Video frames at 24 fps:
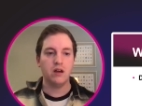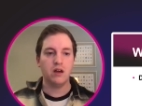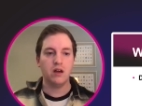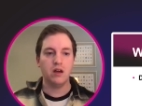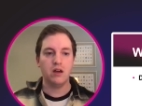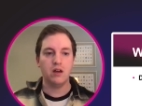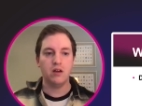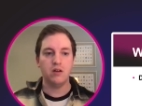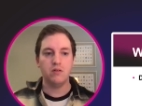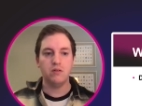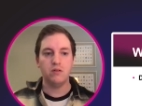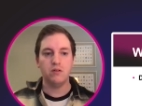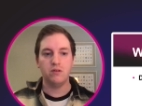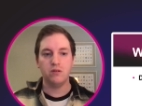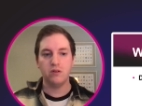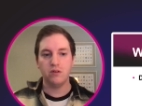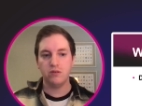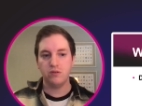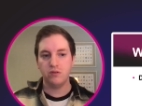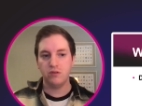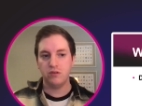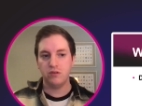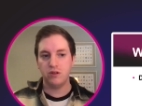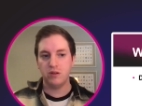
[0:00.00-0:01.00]
There's
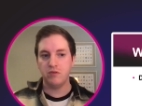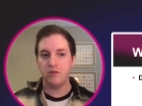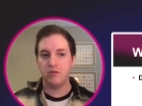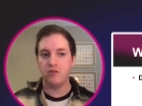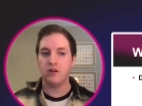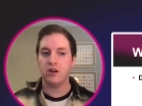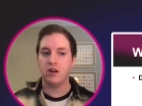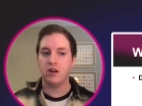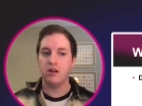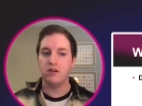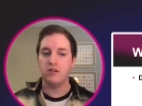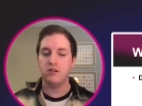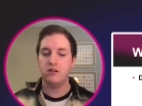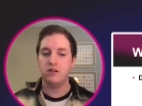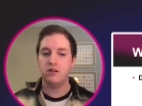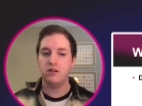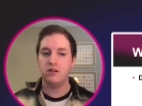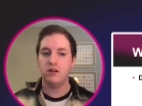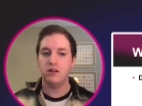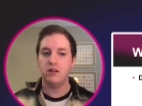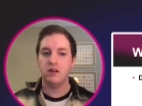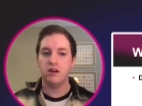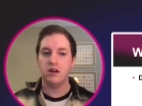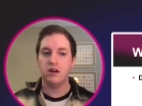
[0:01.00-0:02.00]
also
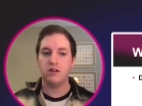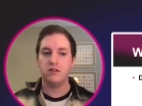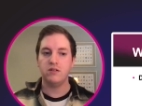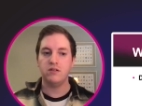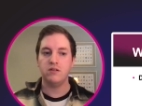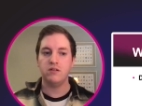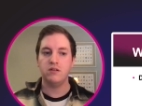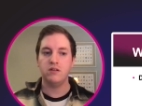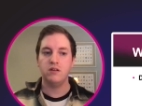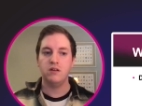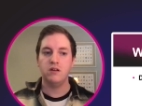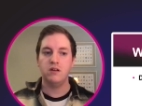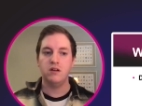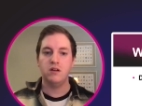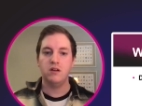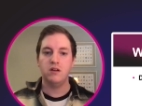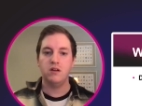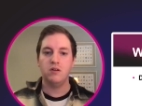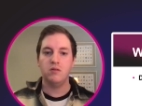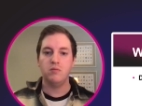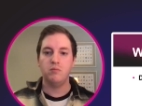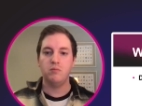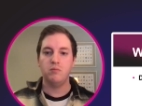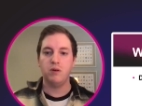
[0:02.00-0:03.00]
simplification in that
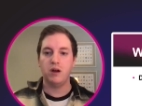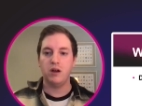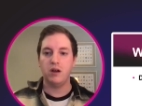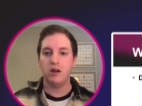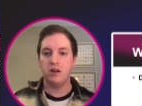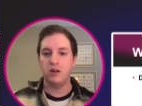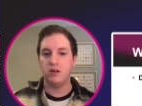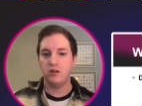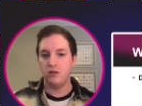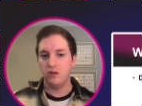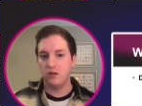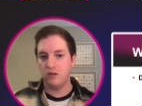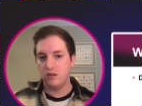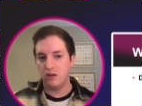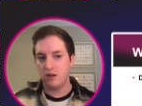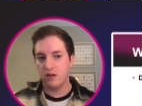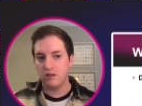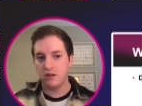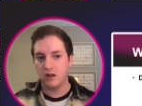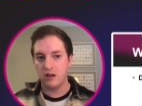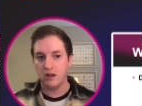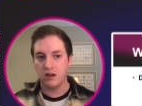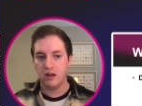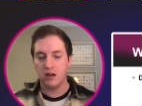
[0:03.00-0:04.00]
by using
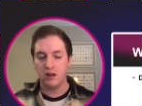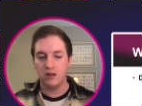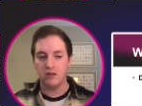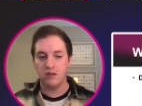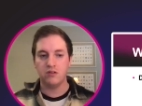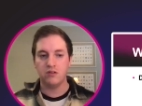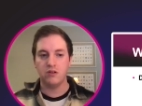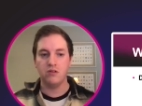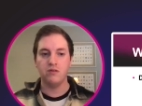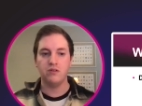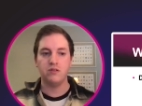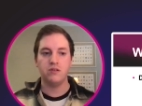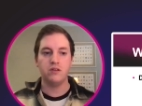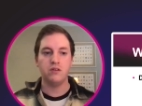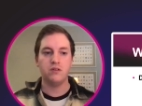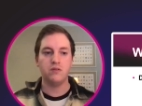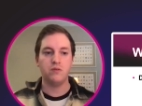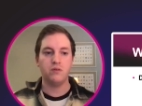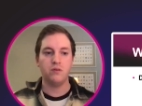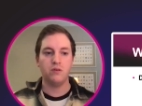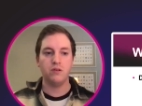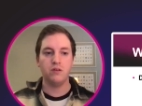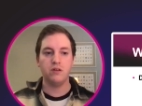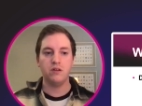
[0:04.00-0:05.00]
dedicated services
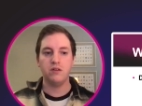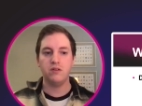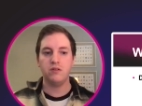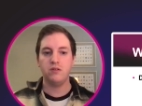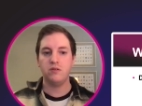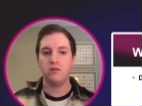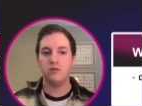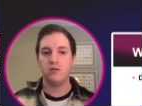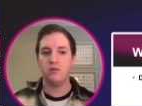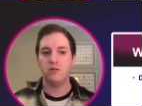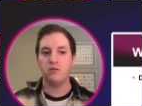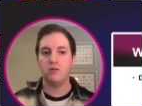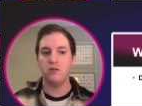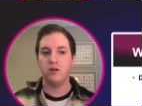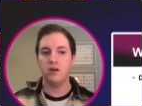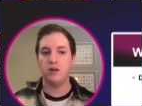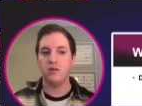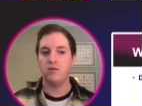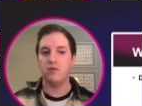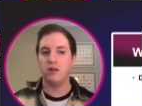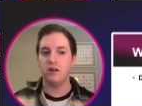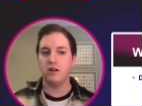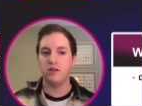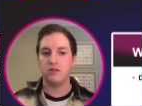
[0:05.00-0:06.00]
for this, we
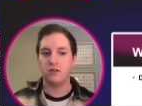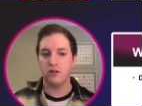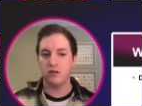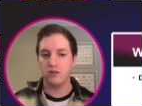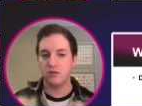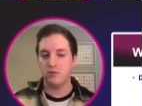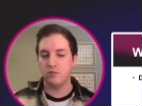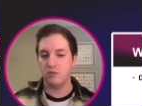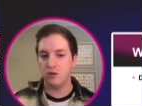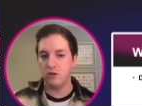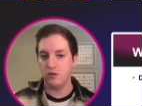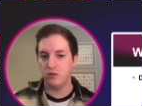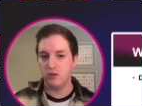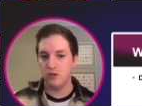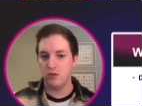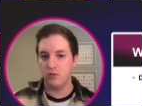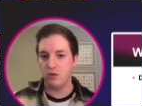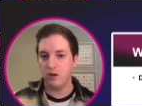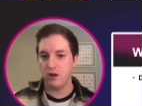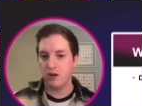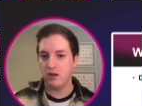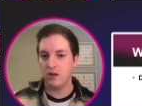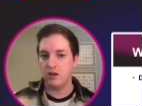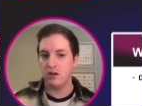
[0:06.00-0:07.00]
have less custom code to
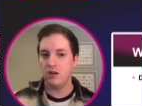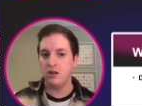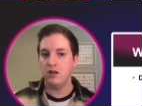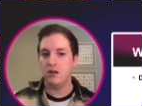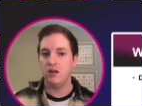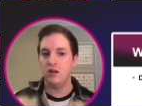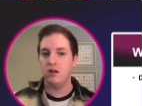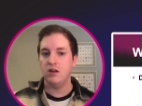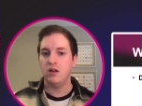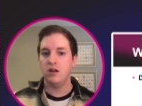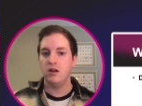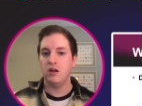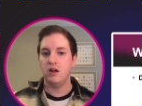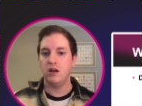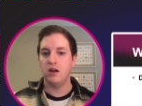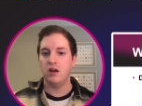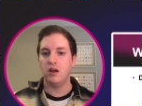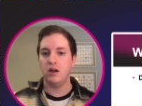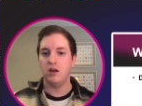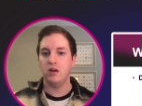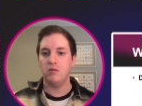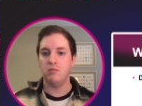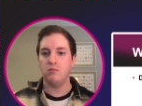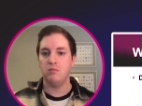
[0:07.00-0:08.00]
write.
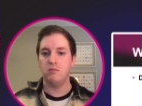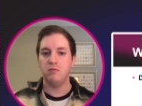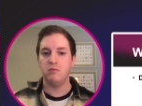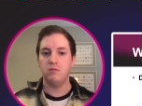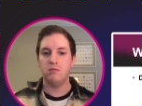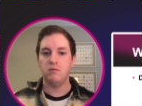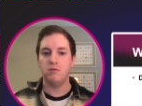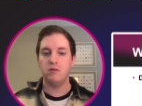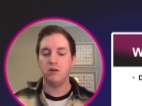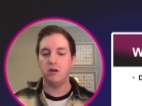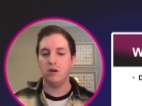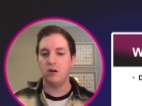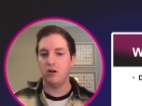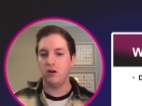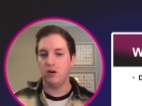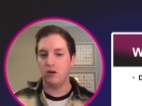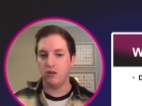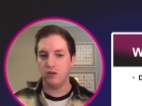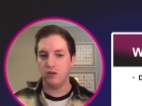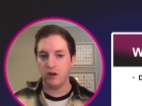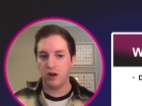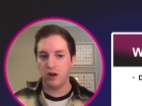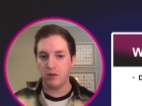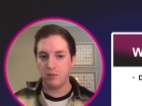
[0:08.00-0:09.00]

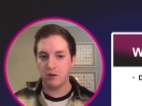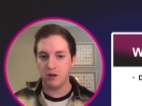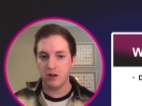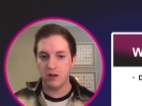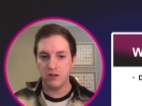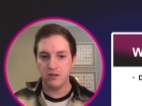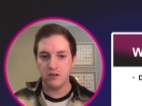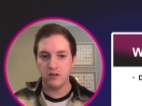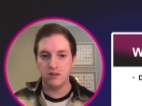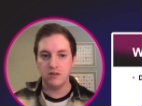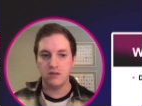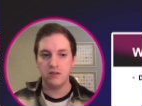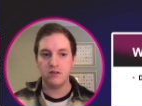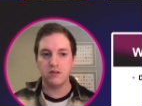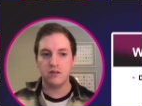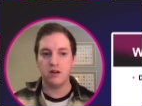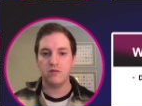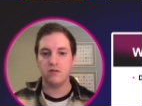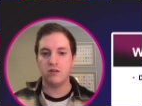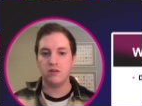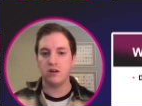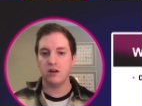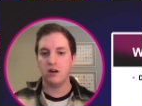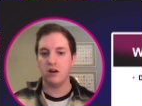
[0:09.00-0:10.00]
All our applications
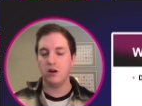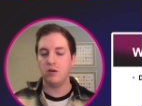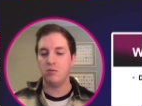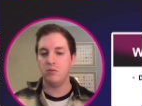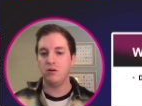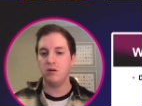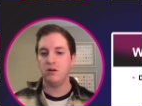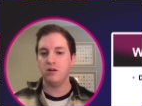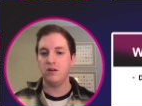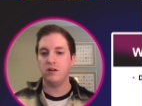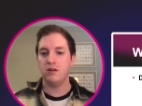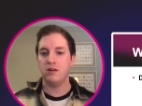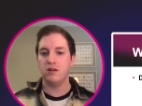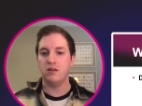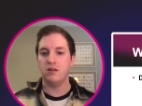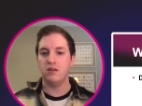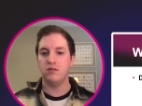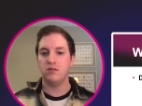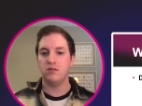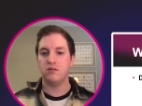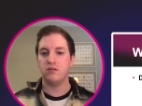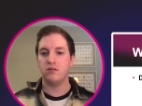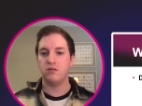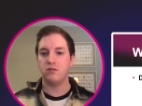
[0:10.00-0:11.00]
have to care about
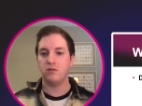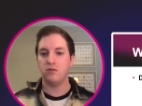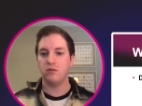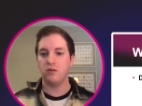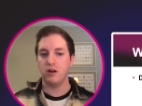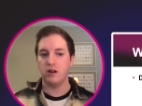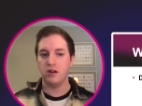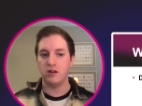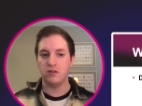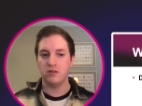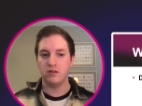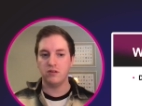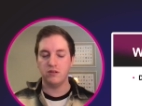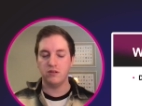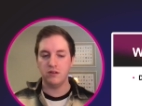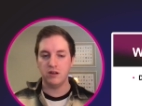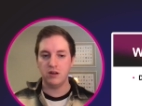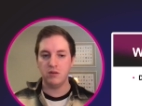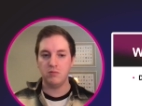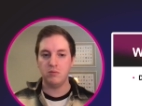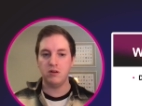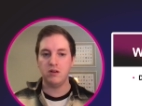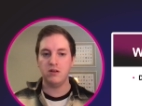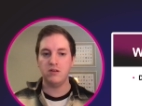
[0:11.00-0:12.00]
is writing to the
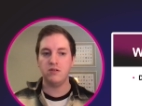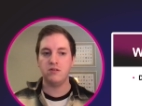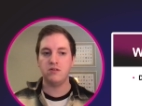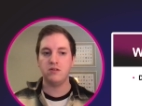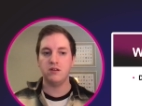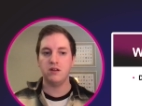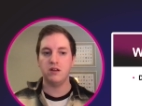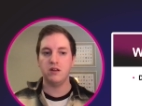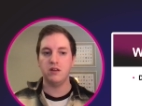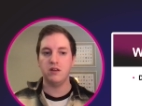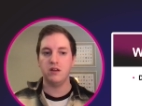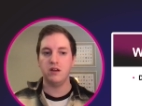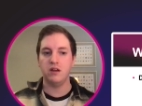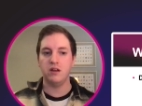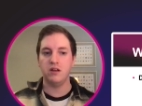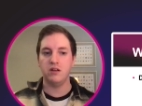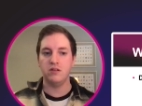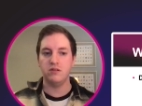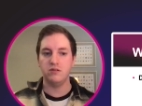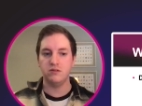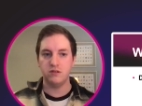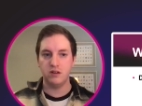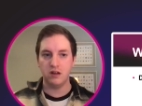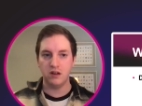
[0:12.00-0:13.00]
database, and
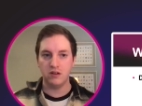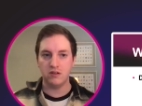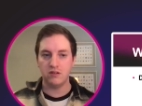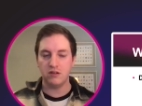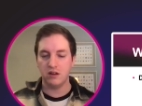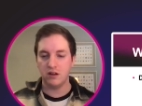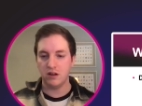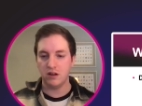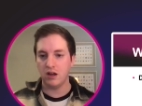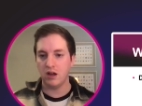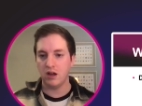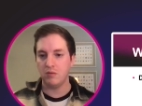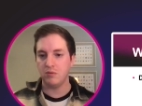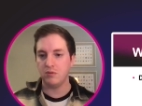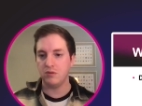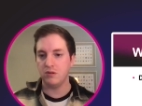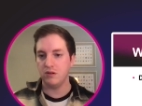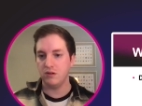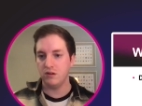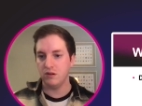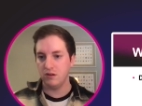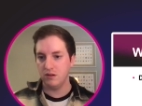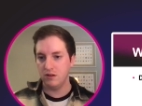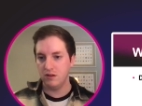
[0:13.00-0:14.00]
then change data
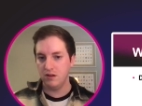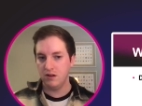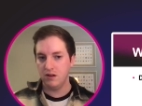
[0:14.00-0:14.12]
capture